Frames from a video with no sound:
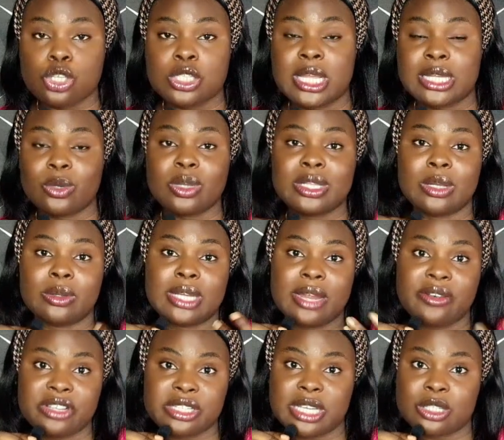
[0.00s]
So they're the one that will
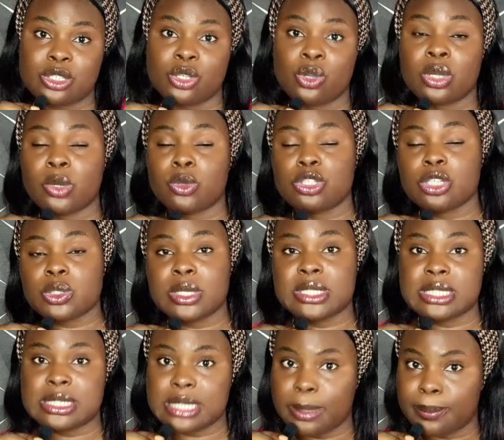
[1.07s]
now reach out to you. Okay, we just want
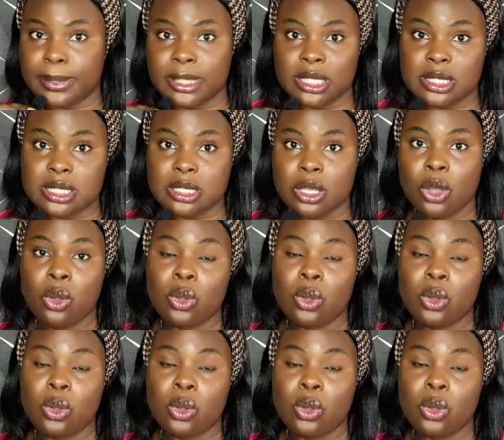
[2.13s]
the template.